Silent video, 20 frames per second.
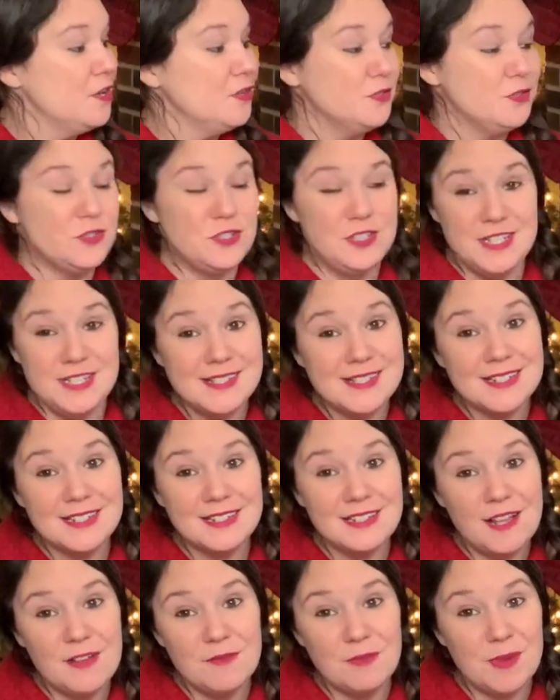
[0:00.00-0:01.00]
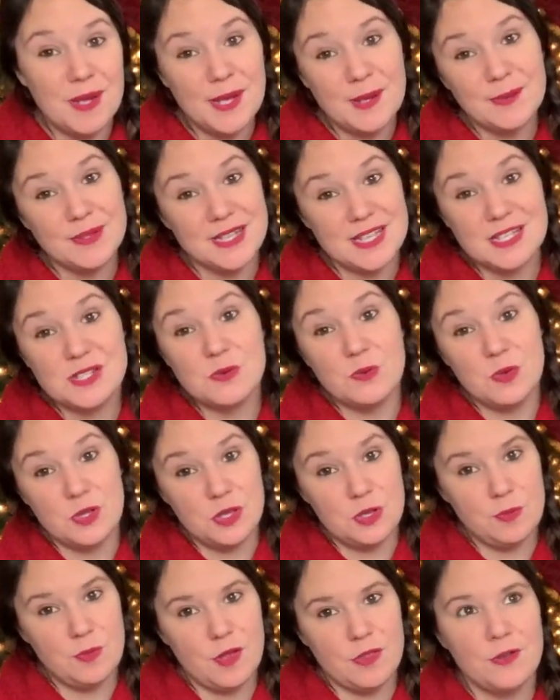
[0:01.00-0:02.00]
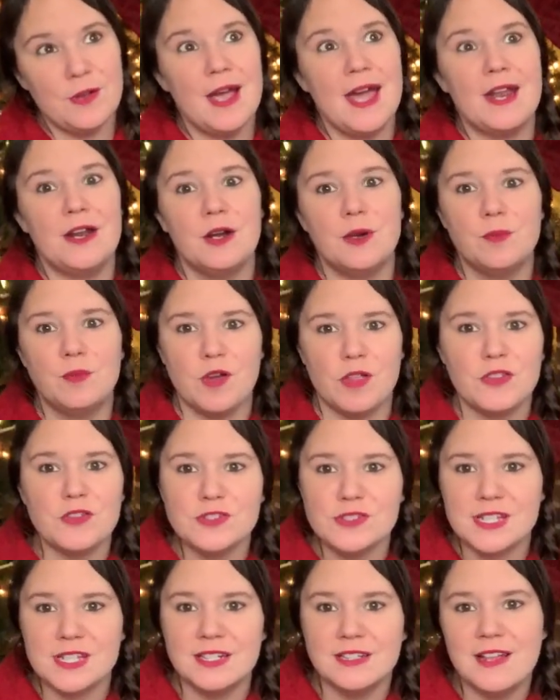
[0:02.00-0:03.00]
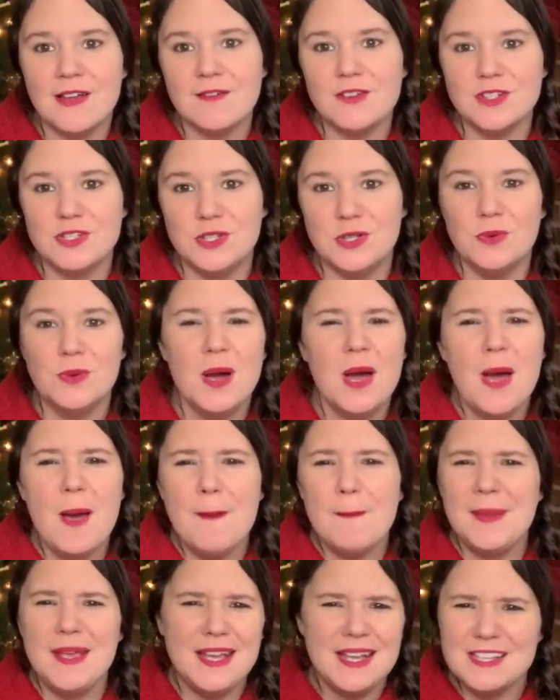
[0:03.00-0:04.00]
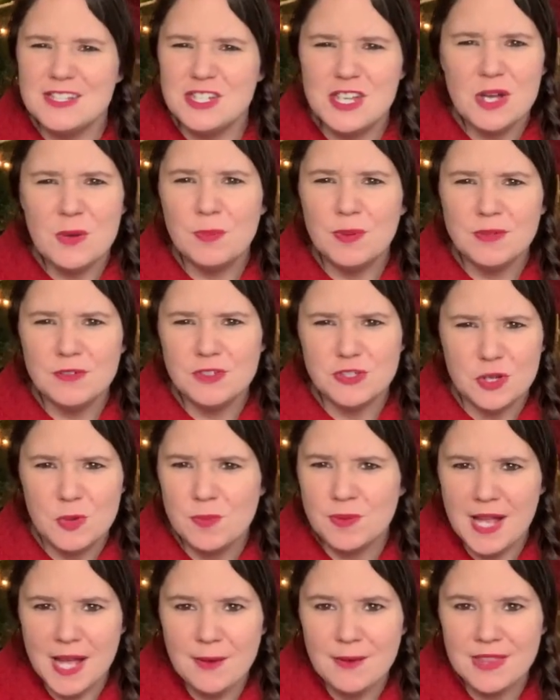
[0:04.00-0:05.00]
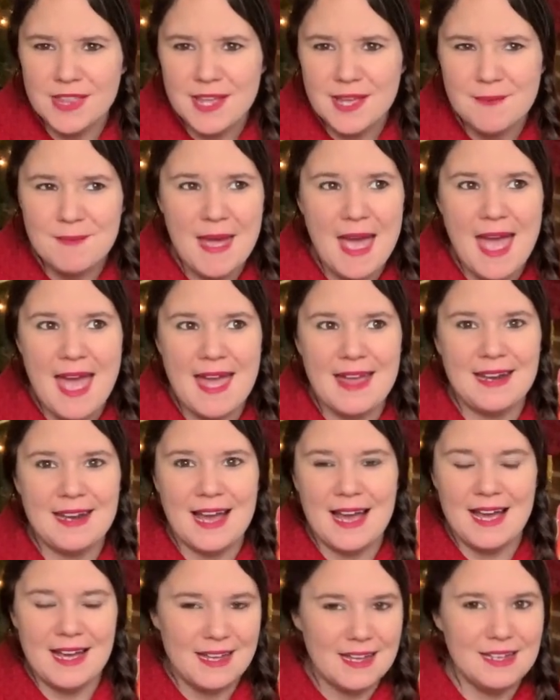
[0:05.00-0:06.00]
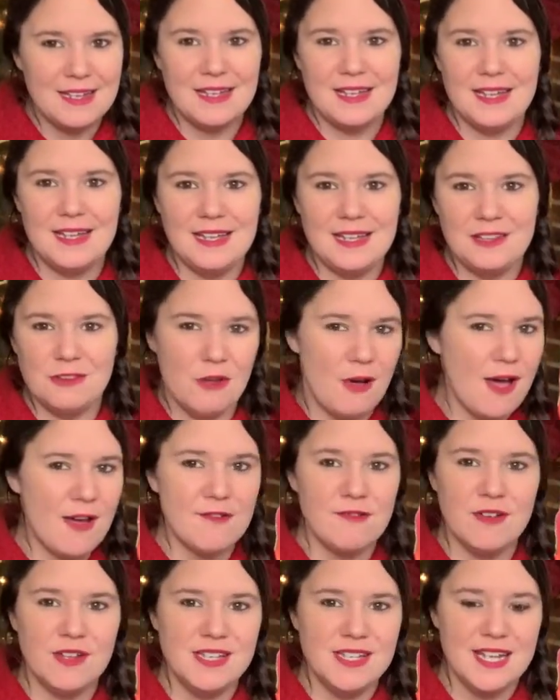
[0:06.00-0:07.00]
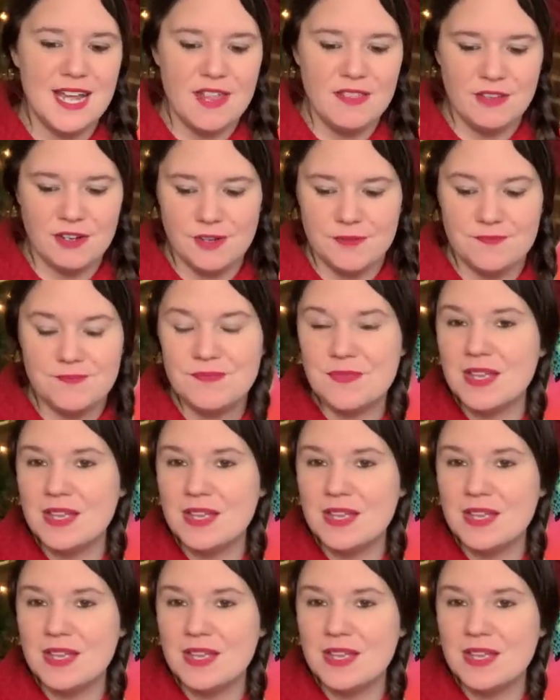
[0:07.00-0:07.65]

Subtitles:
So she's gonna love playing with this with her brother, and her brother's gonna love it too, because she'll play with him and they'll have fun together.